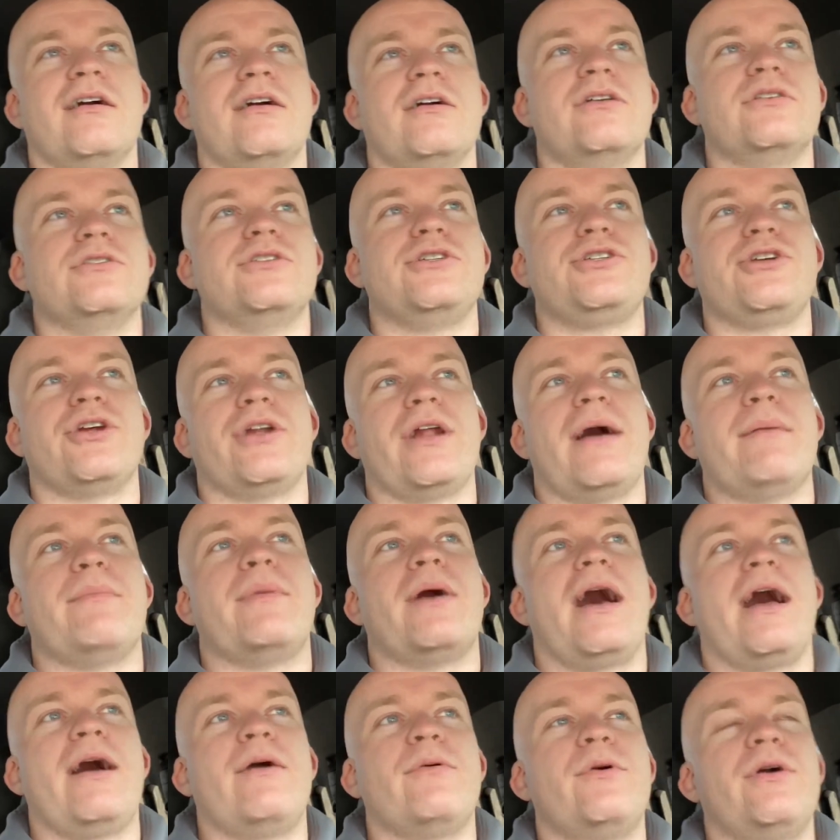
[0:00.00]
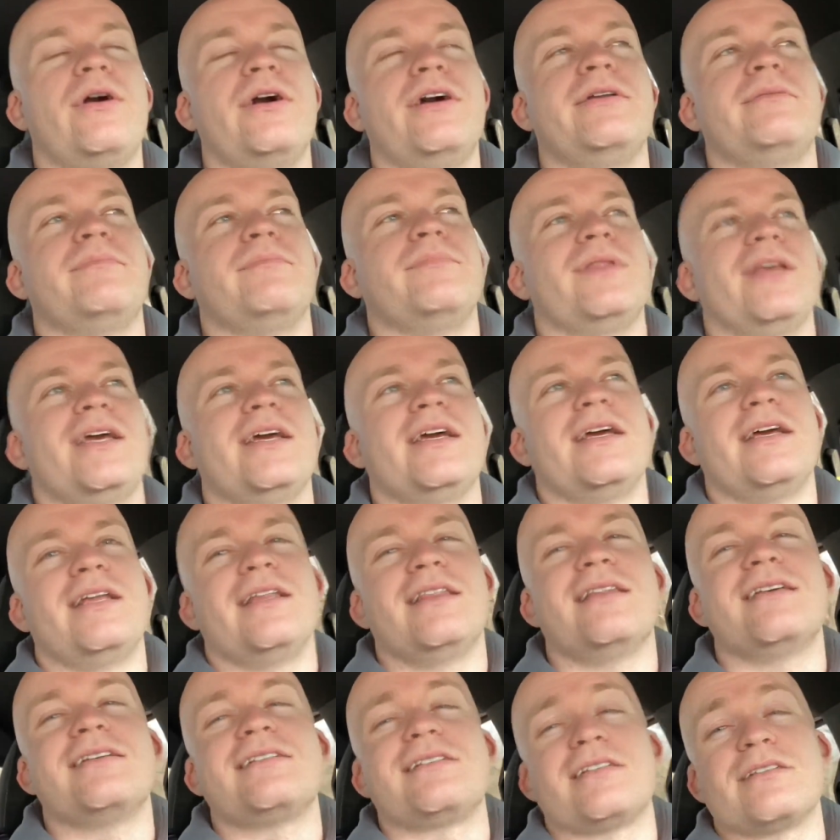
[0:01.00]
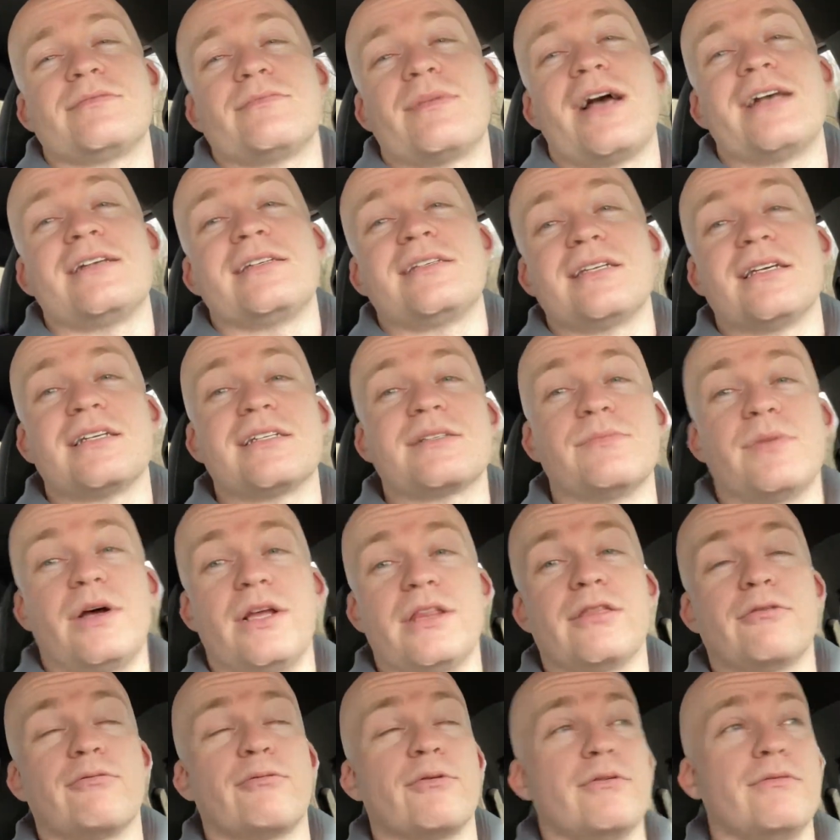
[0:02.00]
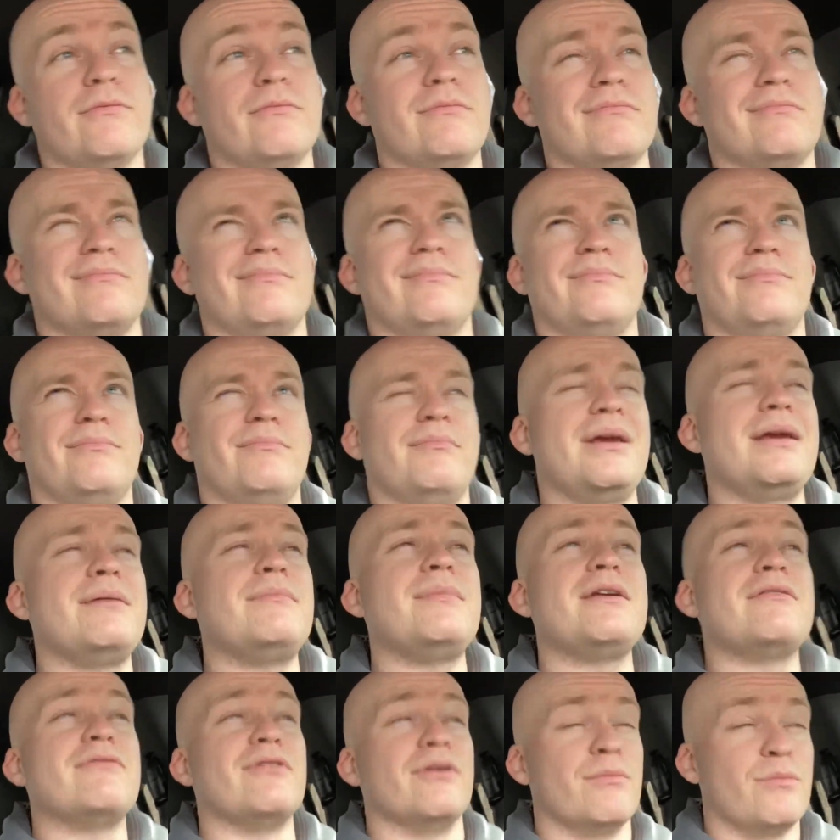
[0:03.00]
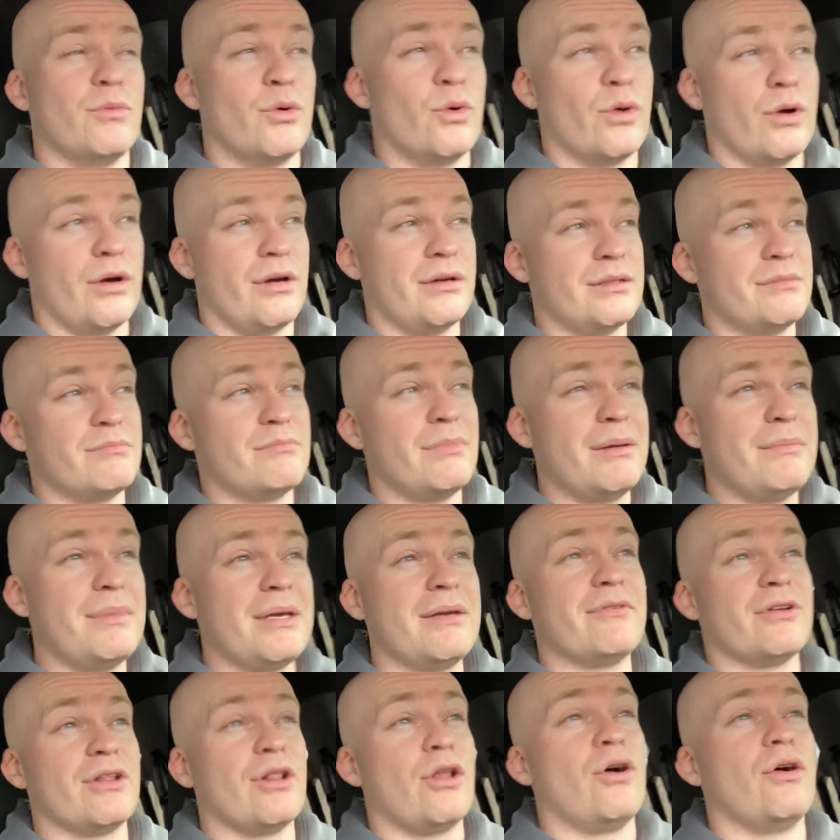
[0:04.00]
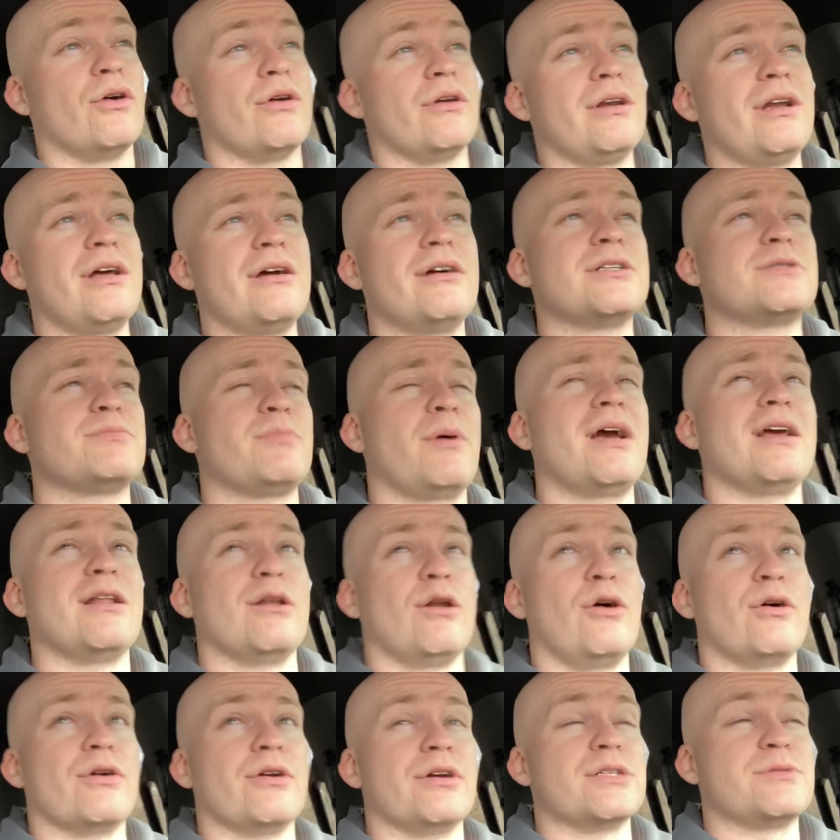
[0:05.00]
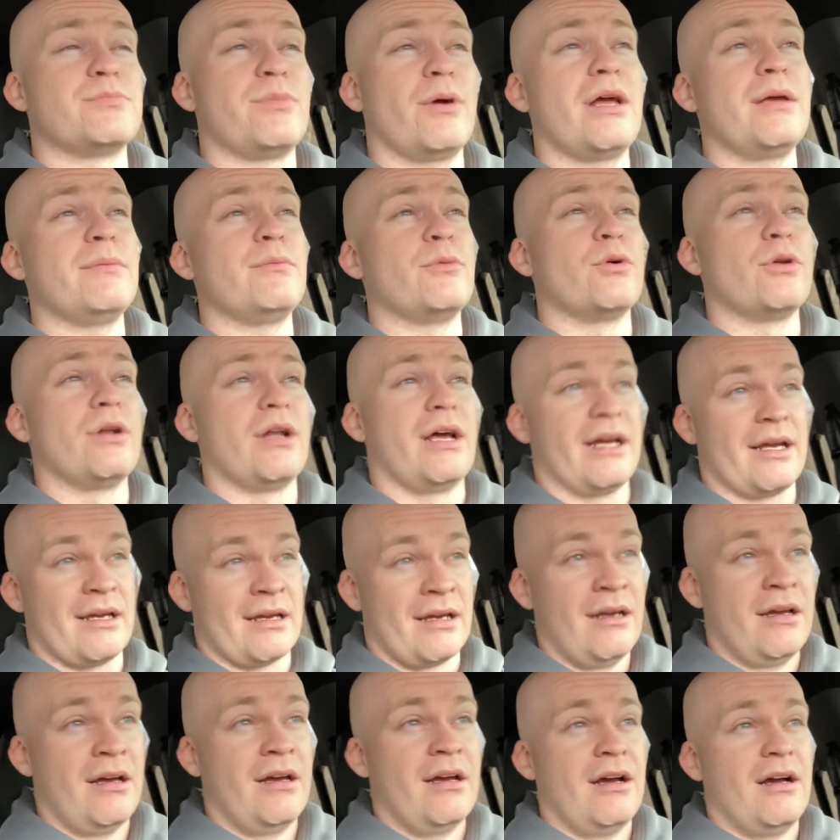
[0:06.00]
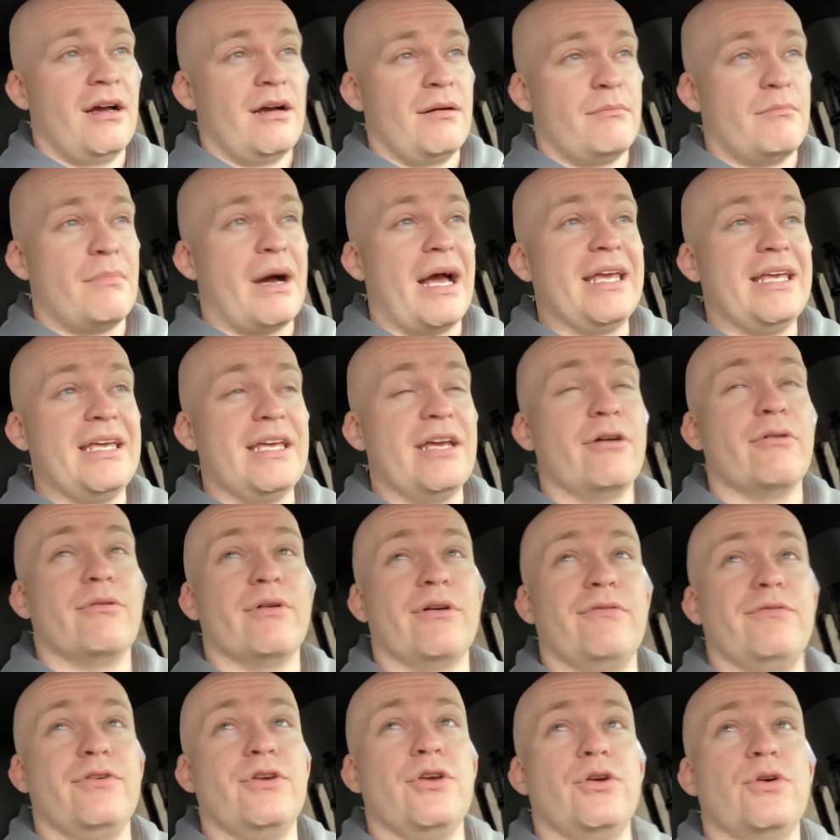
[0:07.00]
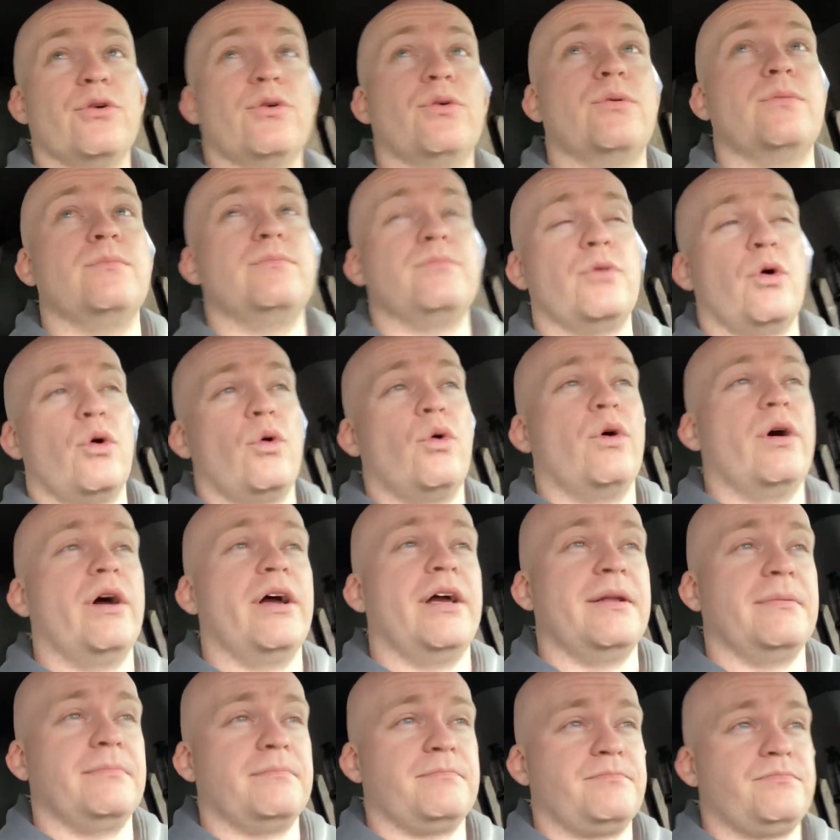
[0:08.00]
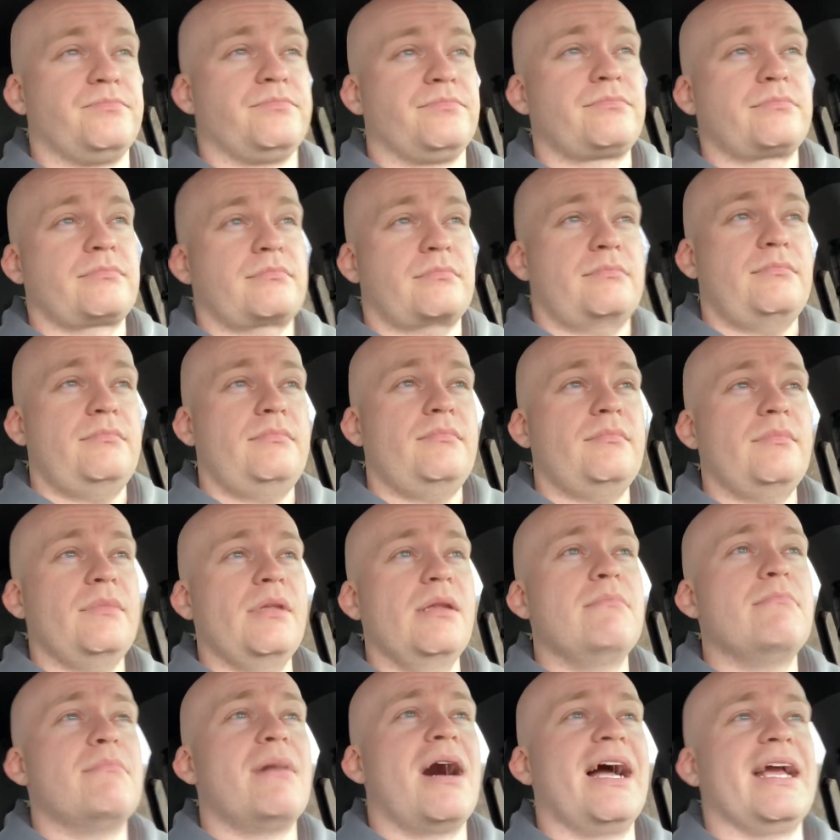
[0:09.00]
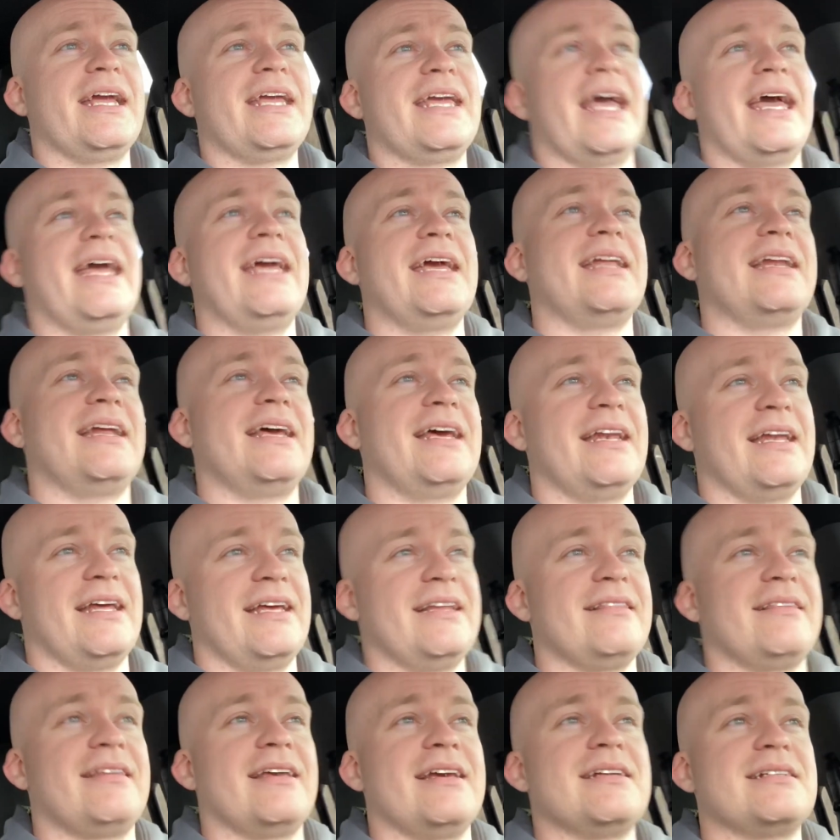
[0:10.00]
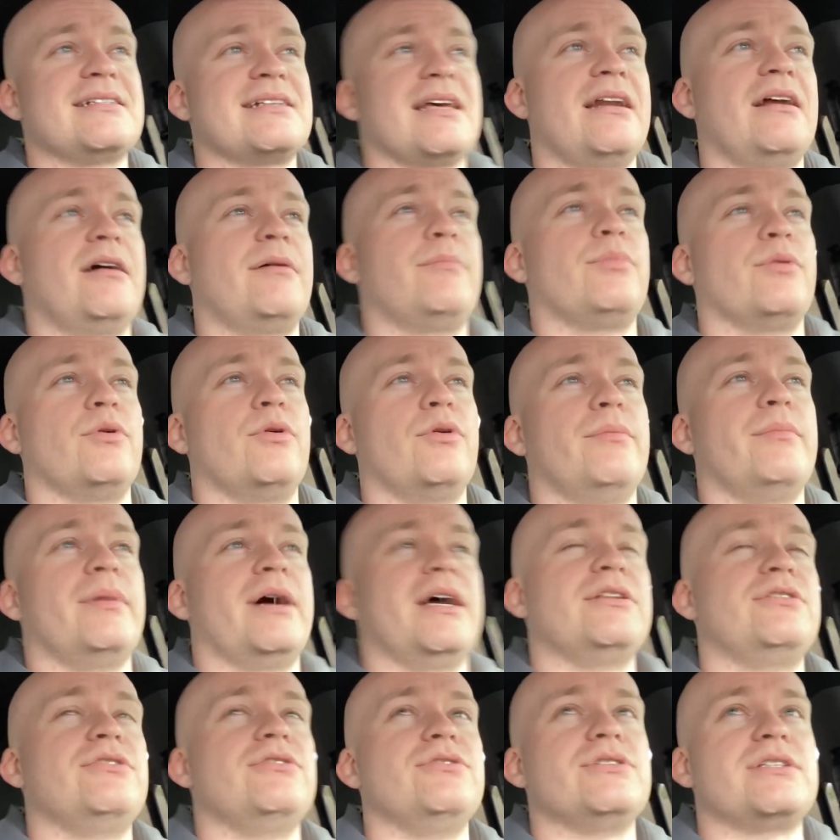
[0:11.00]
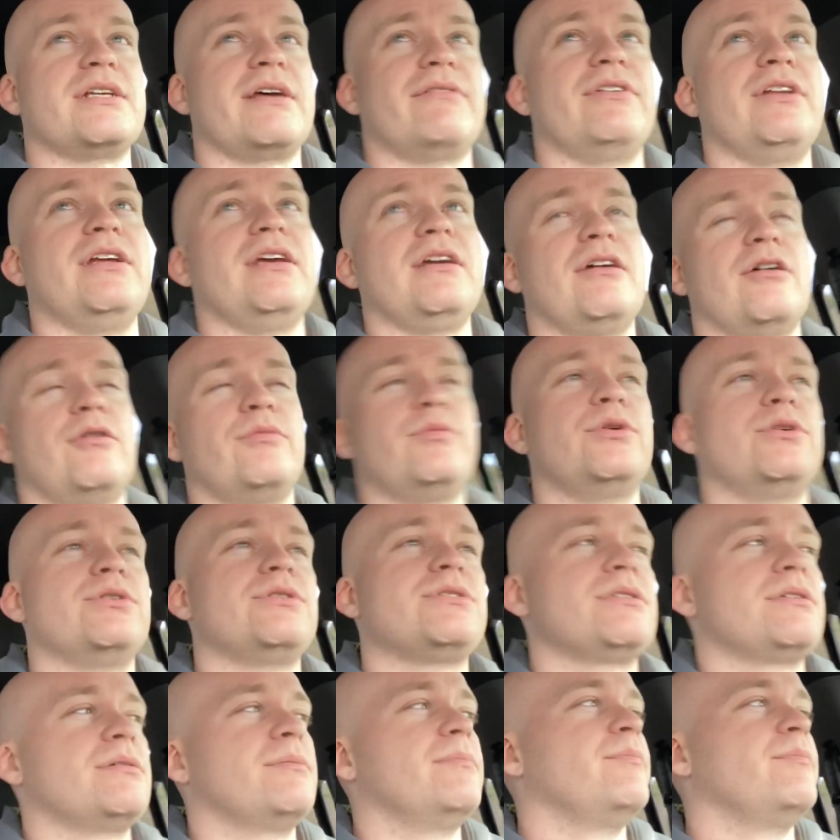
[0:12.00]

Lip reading: Should I buy one? And this is my 6-month review, maybe even more, maybe even longer. No, it's probably longer. It's probably more like my year review on my K&N intake setup on my 2.7 EcoBoost.